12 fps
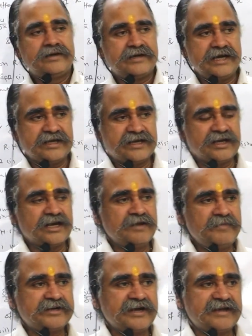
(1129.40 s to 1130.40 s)
Taking
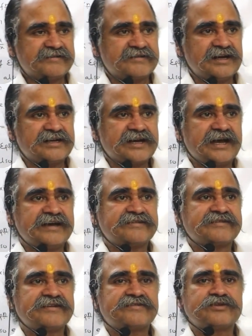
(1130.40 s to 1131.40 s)
limit as delta
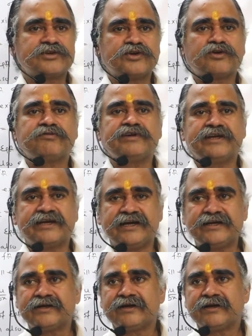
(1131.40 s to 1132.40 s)
x tends to 0, we
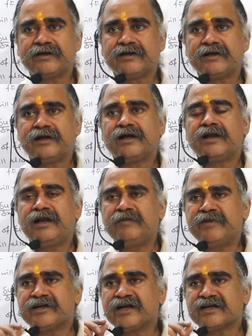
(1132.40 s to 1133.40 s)
get
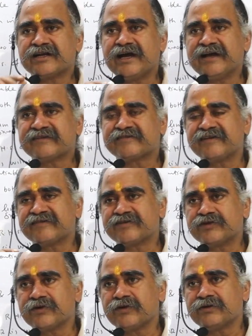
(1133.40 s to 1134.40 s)
limit delta x tends
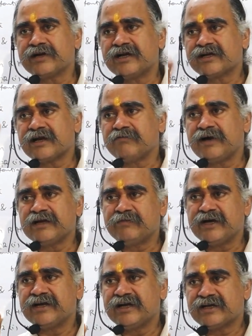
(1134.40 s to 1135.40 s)
to 0, delta y
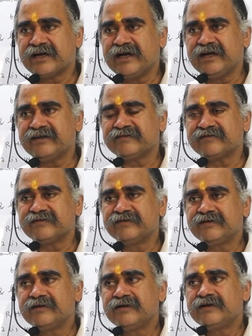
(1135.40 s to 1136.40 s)
by delta x
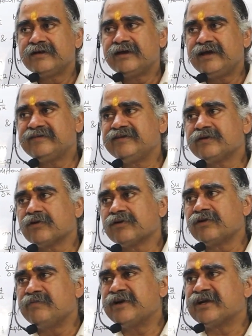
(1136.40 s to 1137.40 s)
is equal
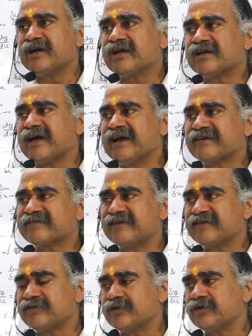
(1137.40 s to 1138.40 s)
to limit delta x
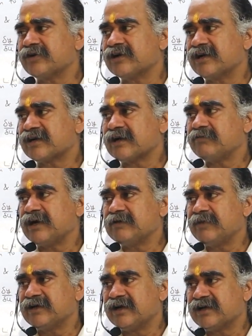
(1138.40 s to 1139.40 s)
tends to 0, delta y
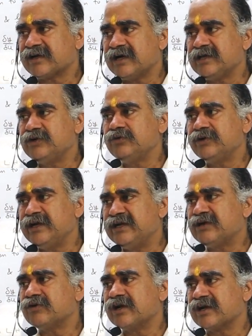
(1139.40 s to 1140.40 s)
by delta u
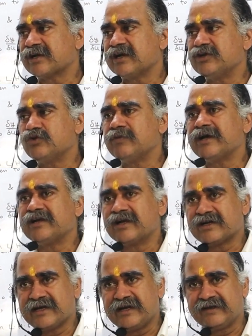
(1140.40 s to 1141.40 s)
into delta u by delta